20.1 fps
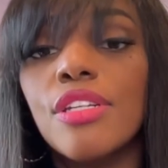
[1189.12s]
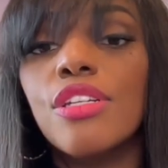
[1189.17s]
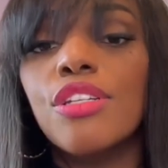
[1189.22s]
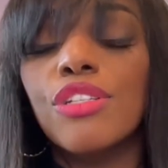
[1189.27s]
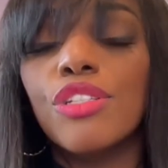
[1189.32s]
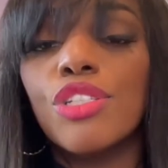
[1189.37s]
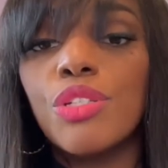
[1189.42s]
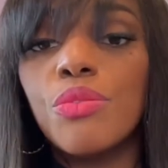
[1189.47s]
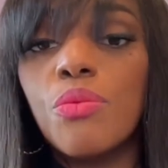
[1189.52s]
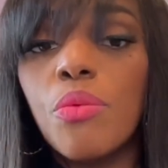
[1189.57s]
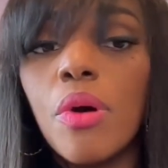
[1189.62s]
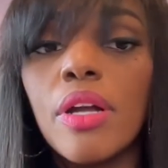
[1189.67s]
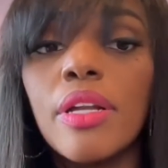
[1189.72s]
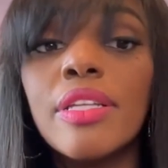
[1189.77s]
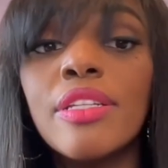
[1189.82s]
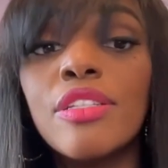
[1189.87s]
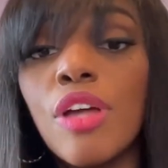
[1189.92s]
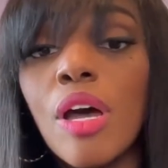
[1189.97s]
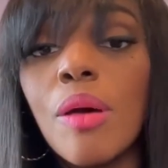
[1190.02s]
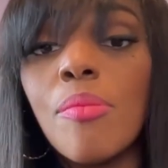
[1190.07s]
she won
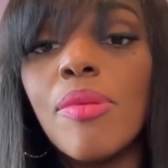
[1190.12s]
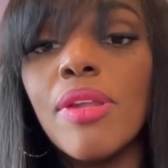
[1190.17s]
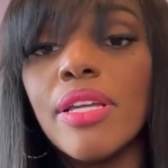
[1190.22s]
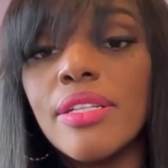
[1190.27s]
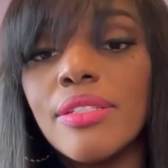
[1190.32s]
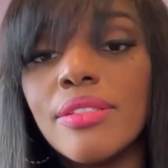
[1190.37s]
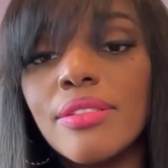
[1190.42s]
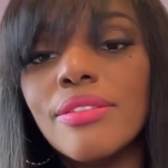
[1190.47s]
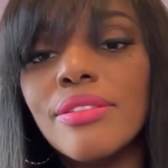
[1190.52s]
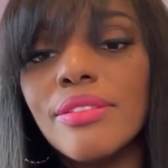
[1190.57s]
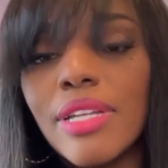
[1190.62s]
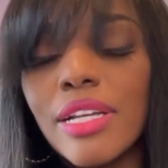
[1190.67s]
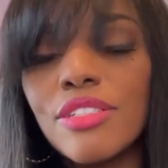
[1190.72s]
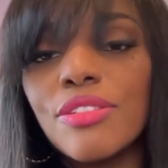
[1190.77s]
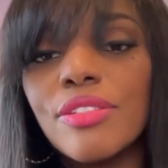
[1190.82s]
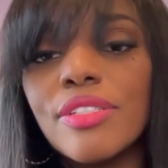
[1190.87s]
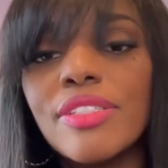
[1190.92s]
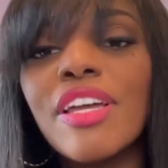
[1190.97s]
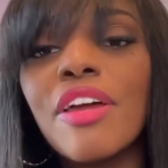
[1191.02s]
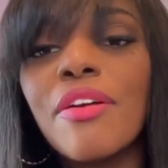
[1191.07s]
in Dublin,
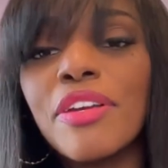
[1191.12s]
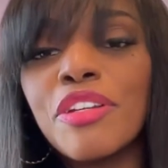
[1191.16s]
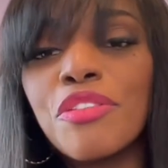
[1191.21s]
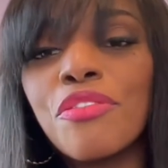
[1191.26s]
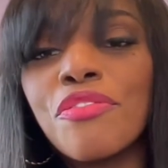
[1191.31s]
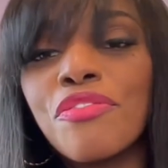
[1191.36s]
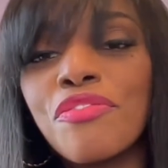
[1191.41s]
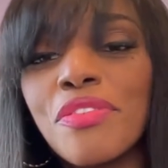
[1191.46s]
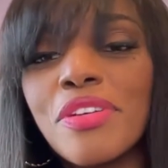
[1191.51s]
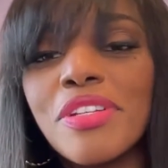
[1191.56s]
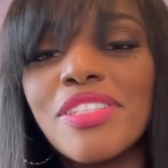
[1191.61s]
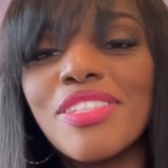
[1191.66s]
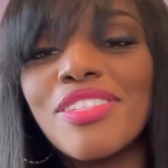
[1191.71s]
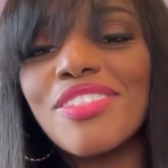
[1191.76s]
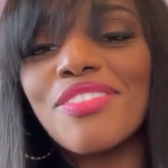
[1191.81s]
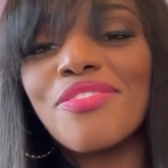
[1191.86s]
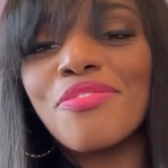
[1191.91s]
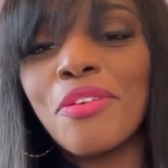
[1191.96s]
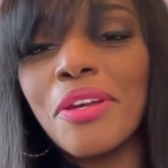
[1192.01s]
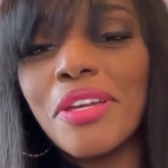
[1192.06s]
actually, director of
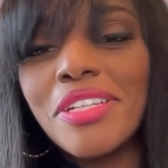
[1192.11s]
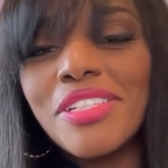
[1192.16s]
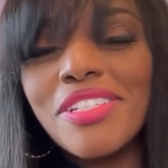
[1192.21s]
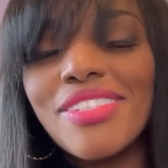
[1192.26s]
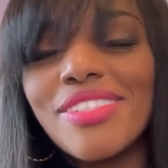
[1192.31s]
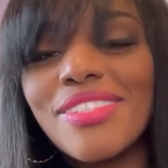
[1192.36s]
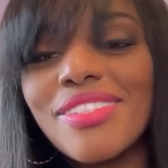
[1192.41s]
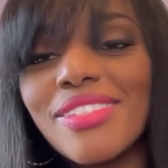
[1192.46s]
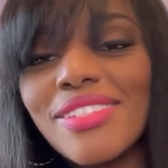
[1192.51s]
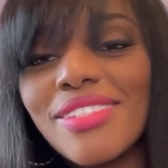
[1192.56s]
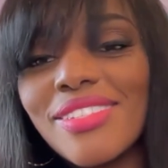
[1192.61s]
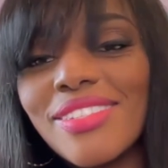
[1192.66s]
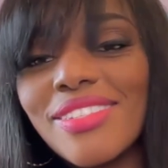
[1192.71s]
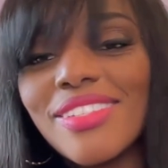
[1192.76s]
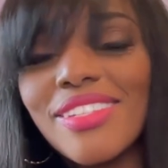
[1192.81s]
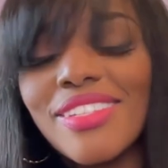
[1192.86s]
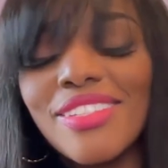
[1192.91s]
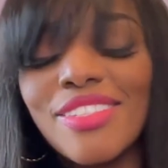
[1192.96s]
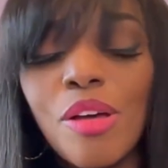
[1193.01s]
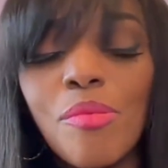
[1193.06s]
France for agencies
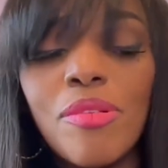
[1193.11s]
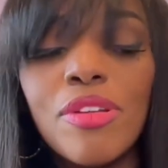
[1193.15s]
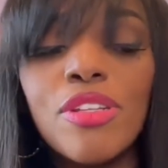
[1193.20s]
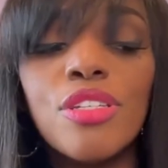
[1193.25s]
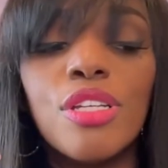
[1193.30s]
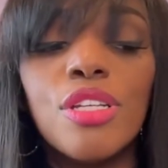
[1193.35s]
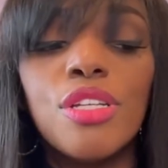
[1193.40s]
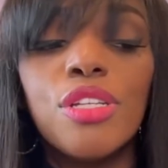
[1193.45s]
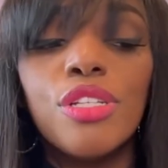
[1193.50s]
in Dublin.